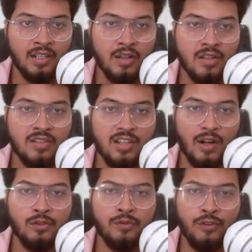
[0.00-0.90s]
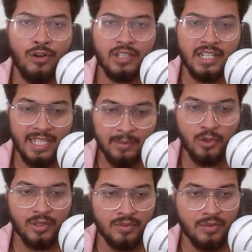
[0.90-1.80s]
sound font
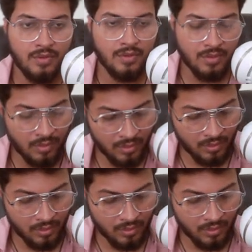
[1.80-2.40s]
keyboard so